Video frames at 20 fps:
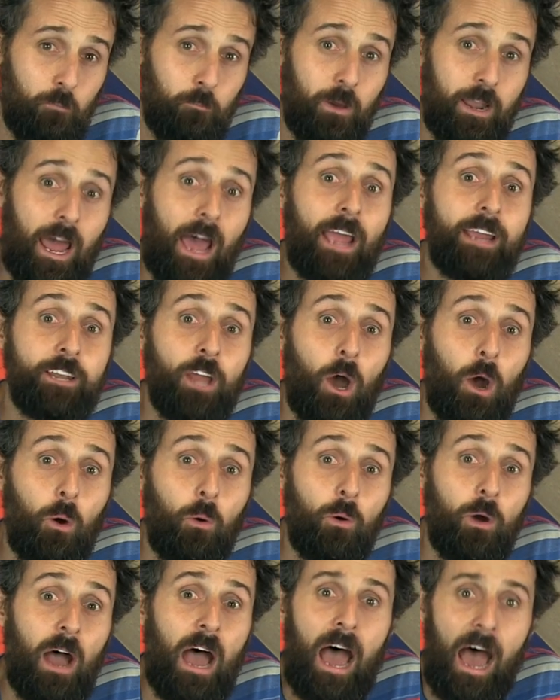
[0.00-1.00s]
But I know
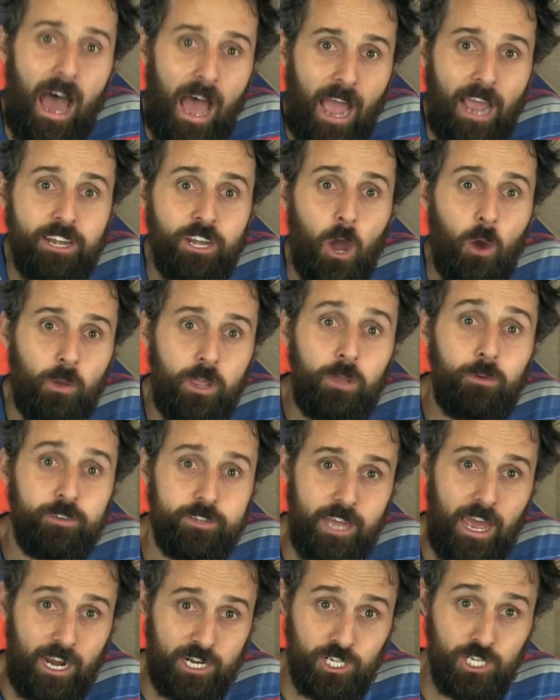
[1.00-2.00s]
he
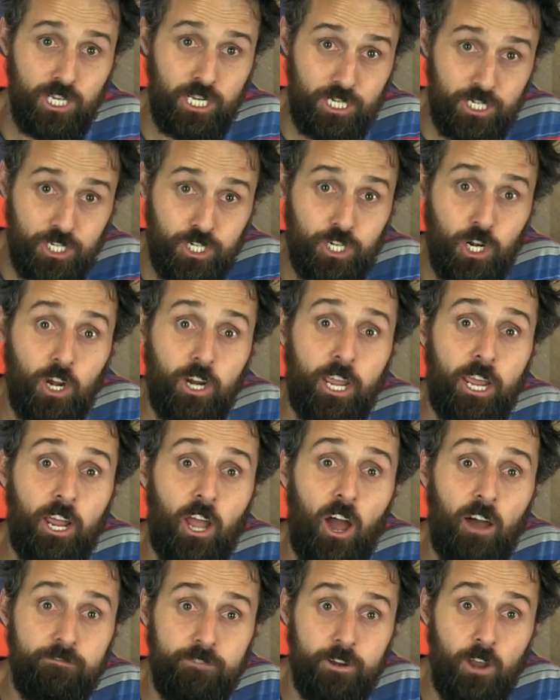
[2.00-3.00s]
was actually jerking
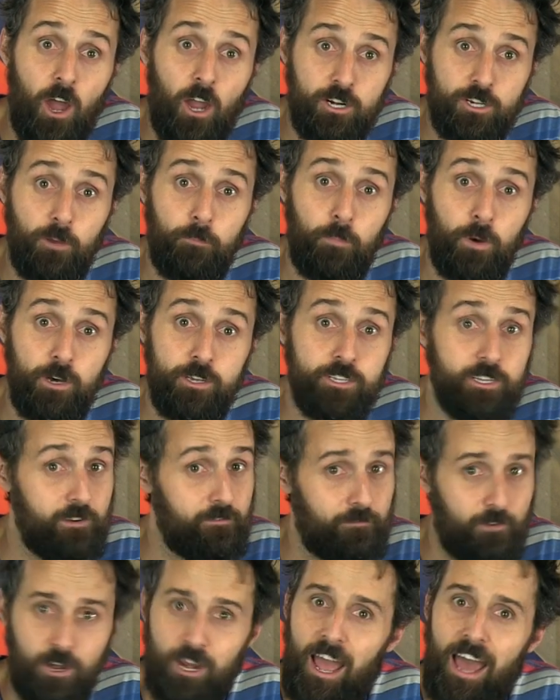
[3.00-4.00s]
off an octopus
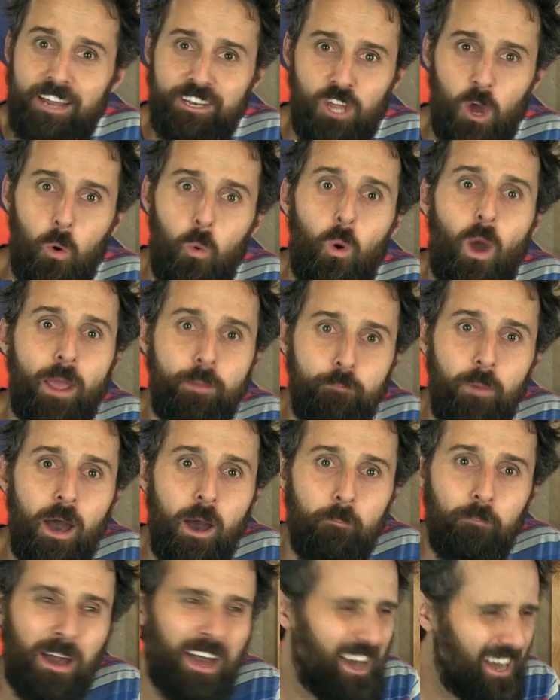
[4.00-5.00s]
and forgot to wipe
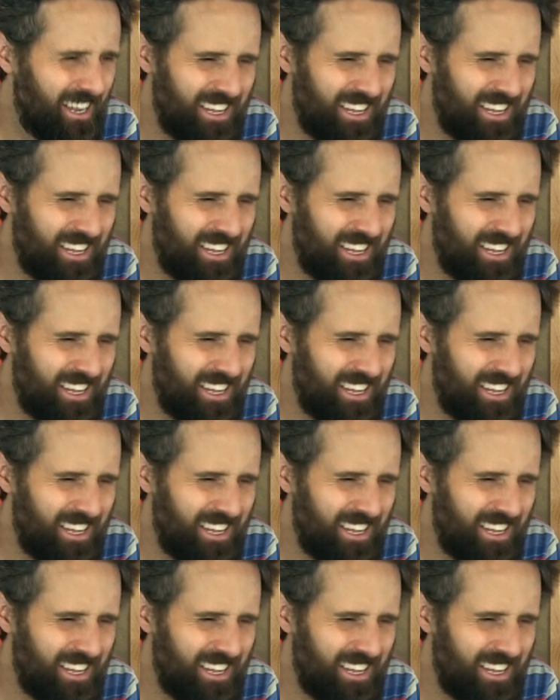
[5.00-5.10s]
up.